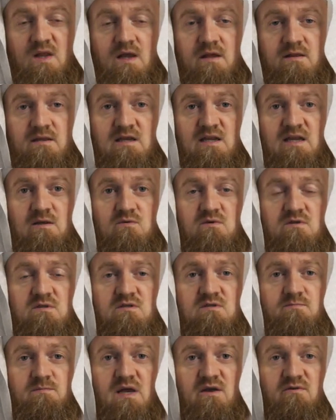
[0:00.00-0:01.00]
And then he
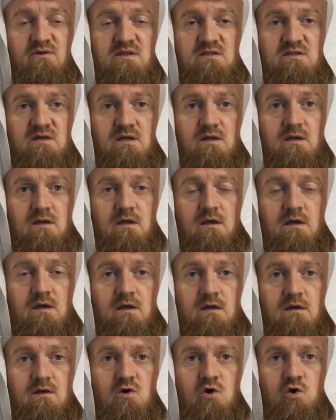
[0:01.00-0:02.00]
was buried
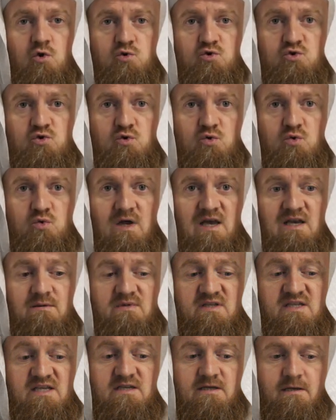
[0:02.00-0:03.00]
close to
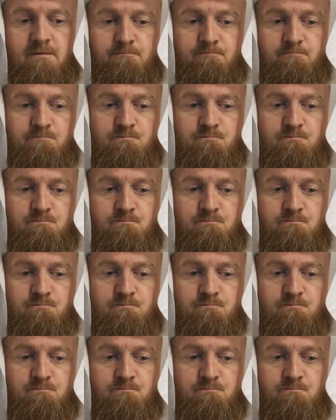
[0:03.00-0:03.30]
Al-Madina.